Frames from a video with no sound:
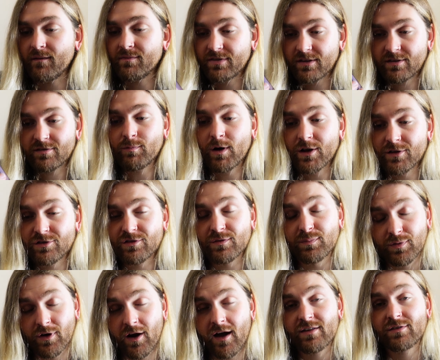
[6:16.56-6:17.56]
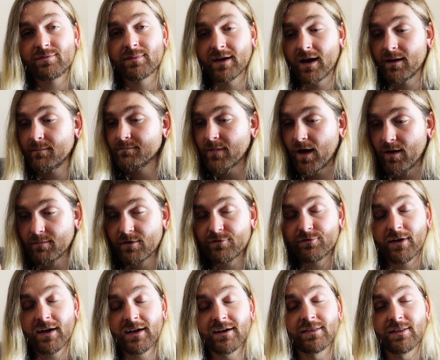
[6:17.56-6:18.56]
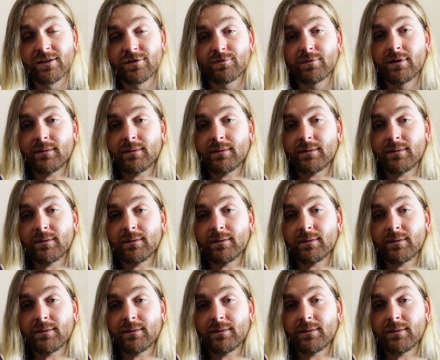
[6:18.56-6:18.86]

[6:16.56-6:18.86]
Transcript: this one surprised me. I'm a fan of this